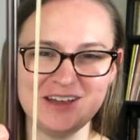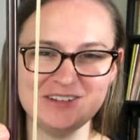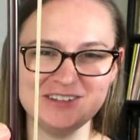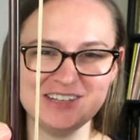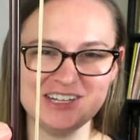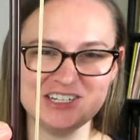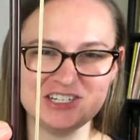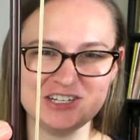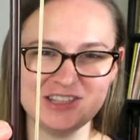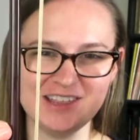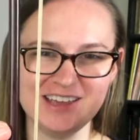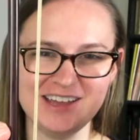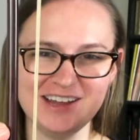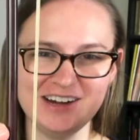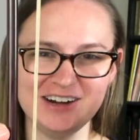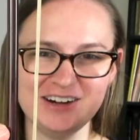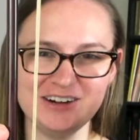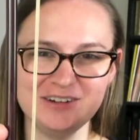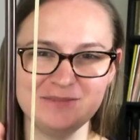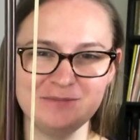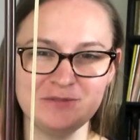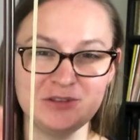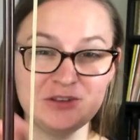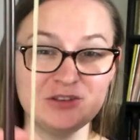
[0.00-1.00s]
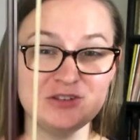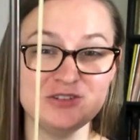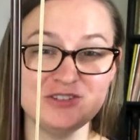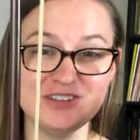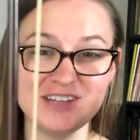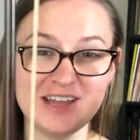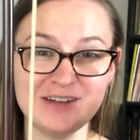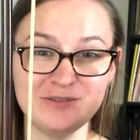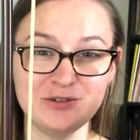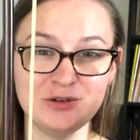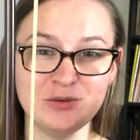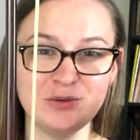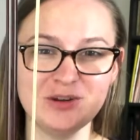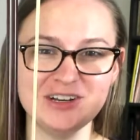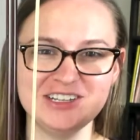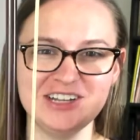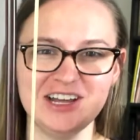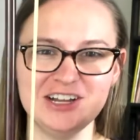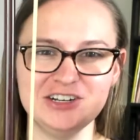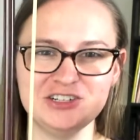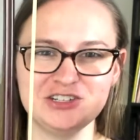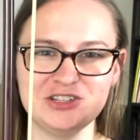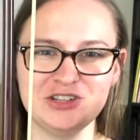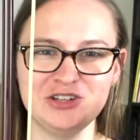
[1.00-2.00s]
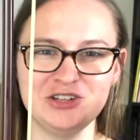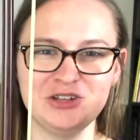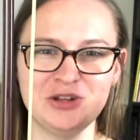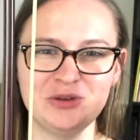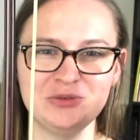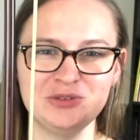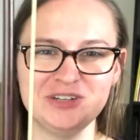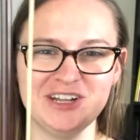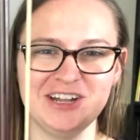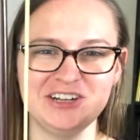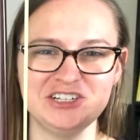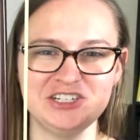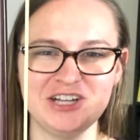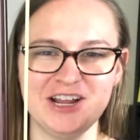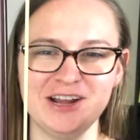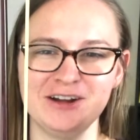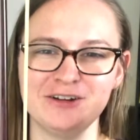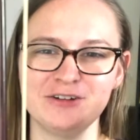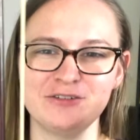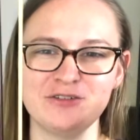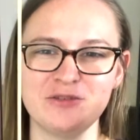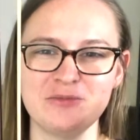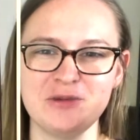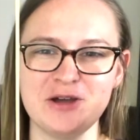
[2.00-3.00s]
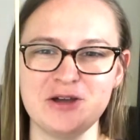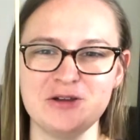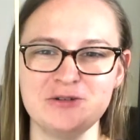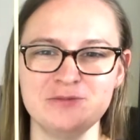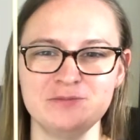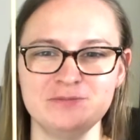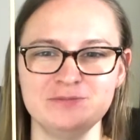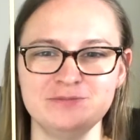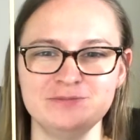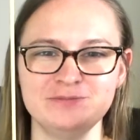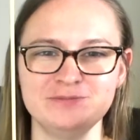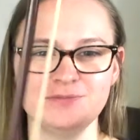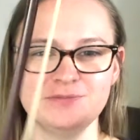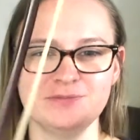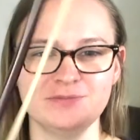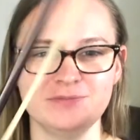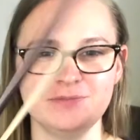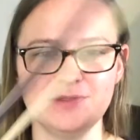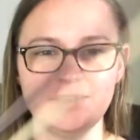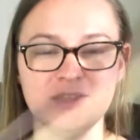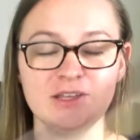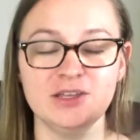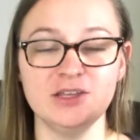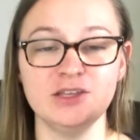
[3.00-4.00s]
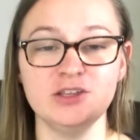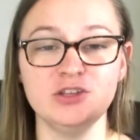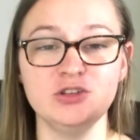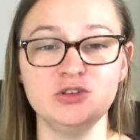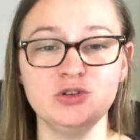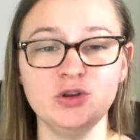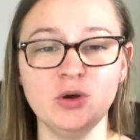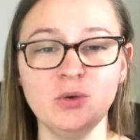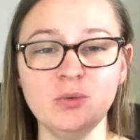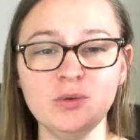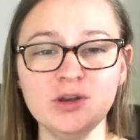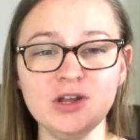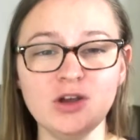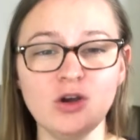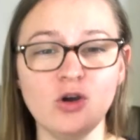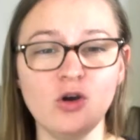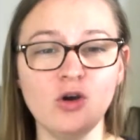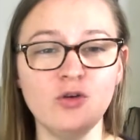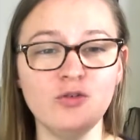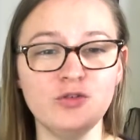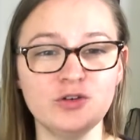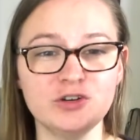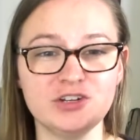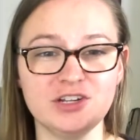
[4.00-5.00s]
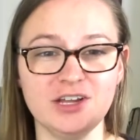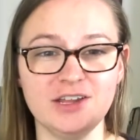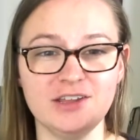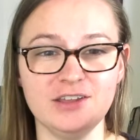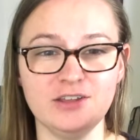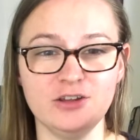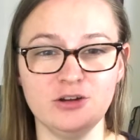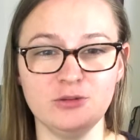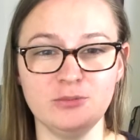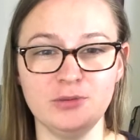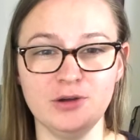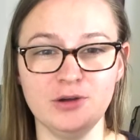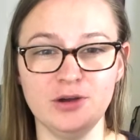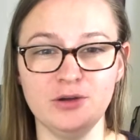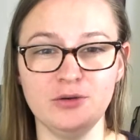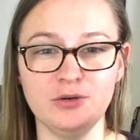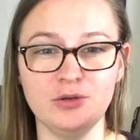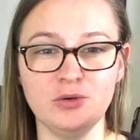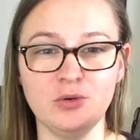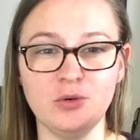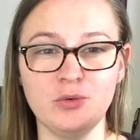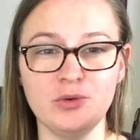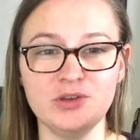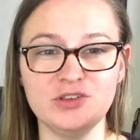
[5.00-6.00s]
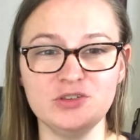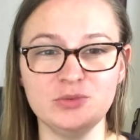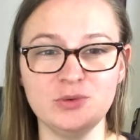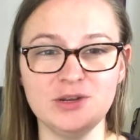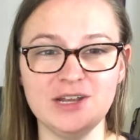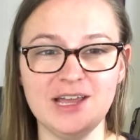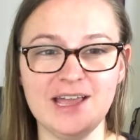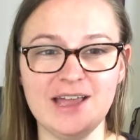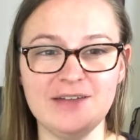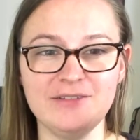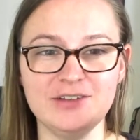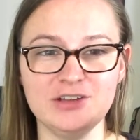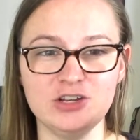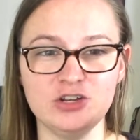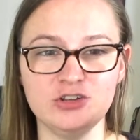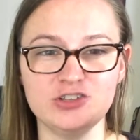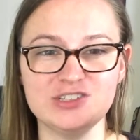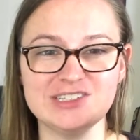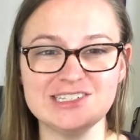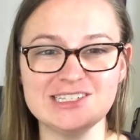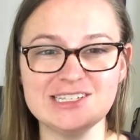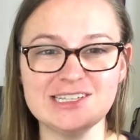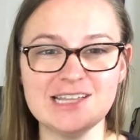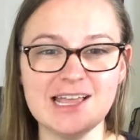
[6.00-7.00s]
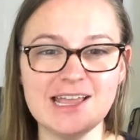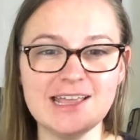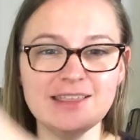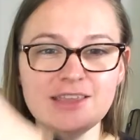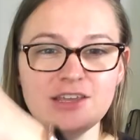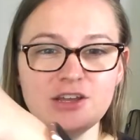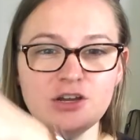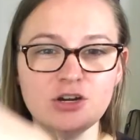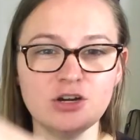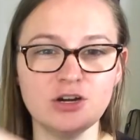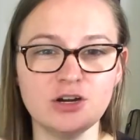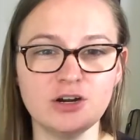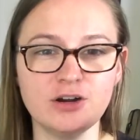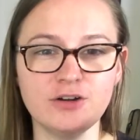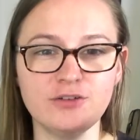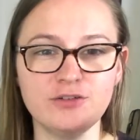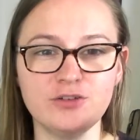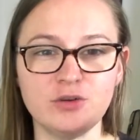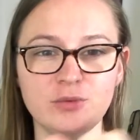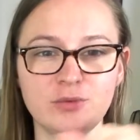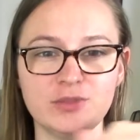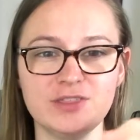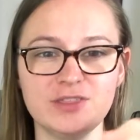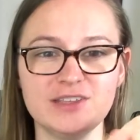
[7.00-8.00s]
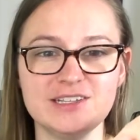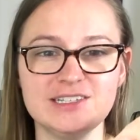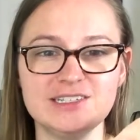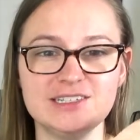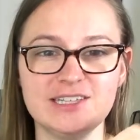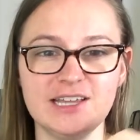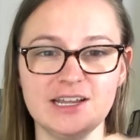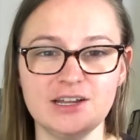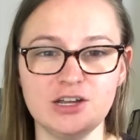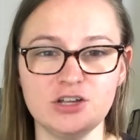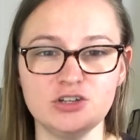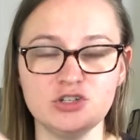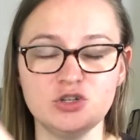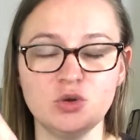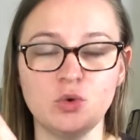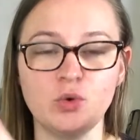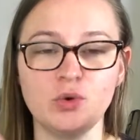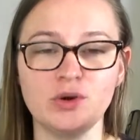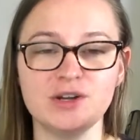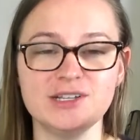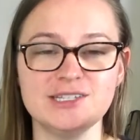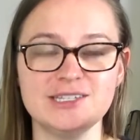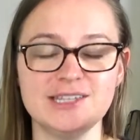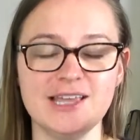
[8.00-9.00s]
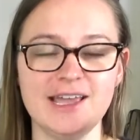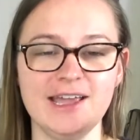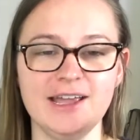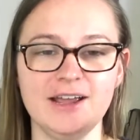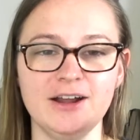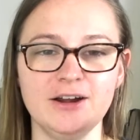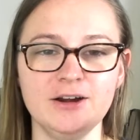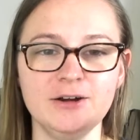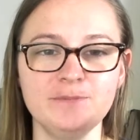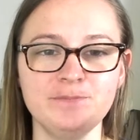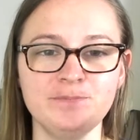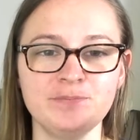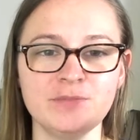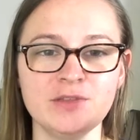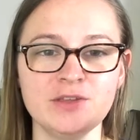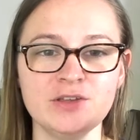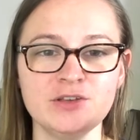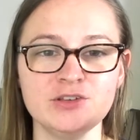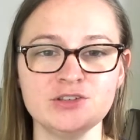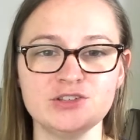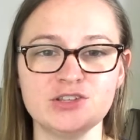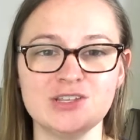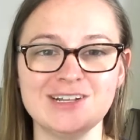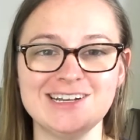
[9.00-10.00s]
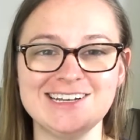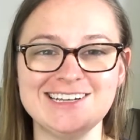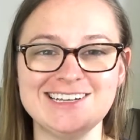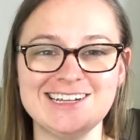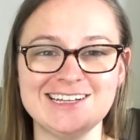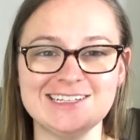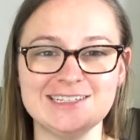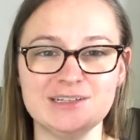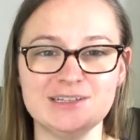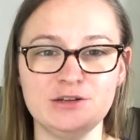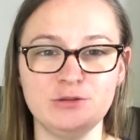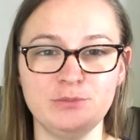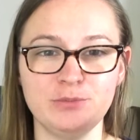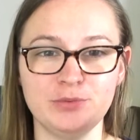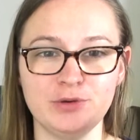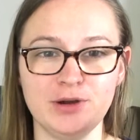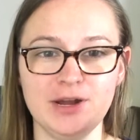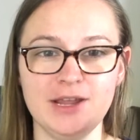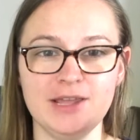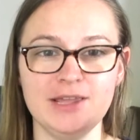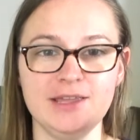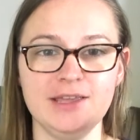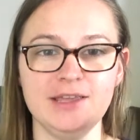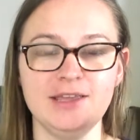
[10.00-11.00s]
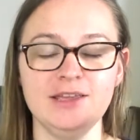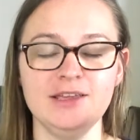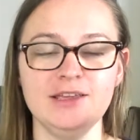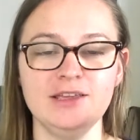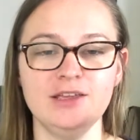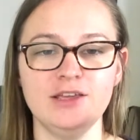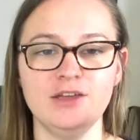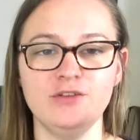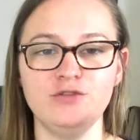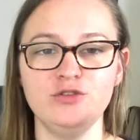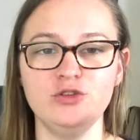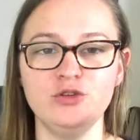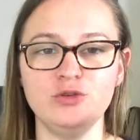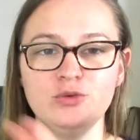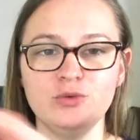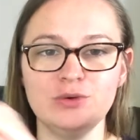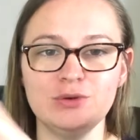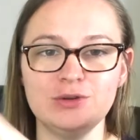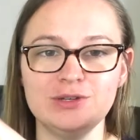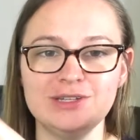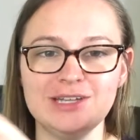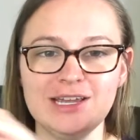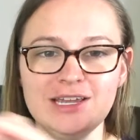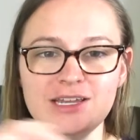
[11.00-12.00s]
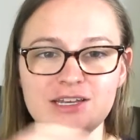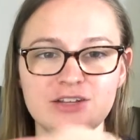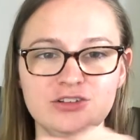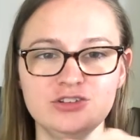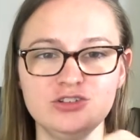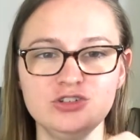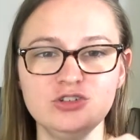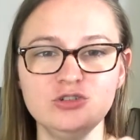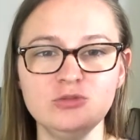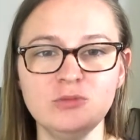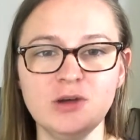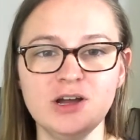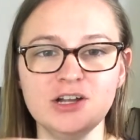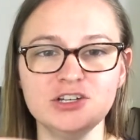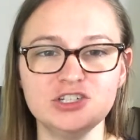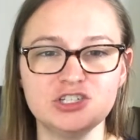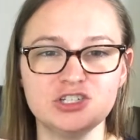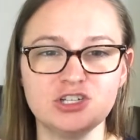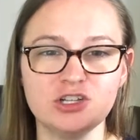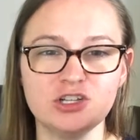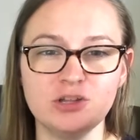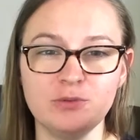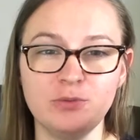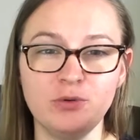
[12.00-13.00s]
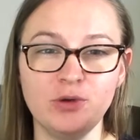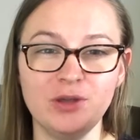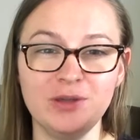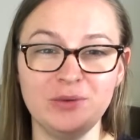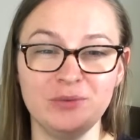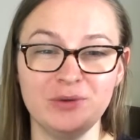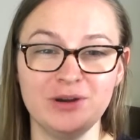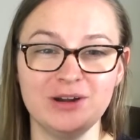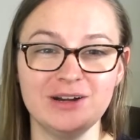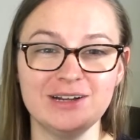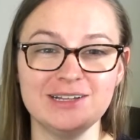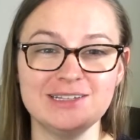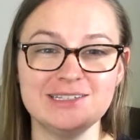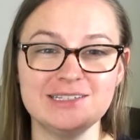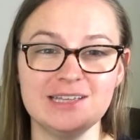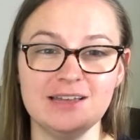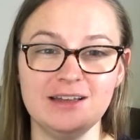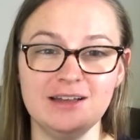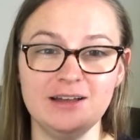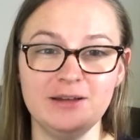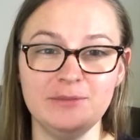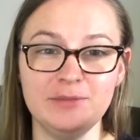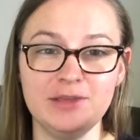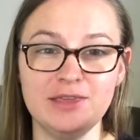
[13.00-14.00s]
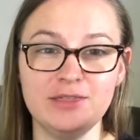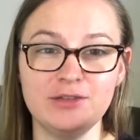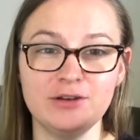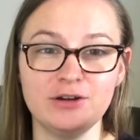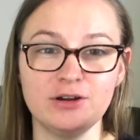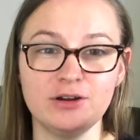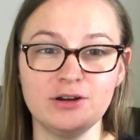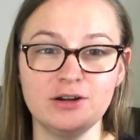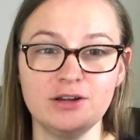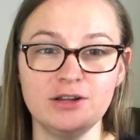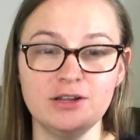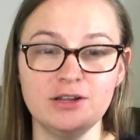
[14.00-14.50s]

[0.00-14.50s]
touching the hair. You never want to touch the don't touch hair of the bow. You don't want to over tighten your bow. You always want to have it slightly curved with the stick towards the hair so that it doesn't break. If you tighten it too much to the point where it's either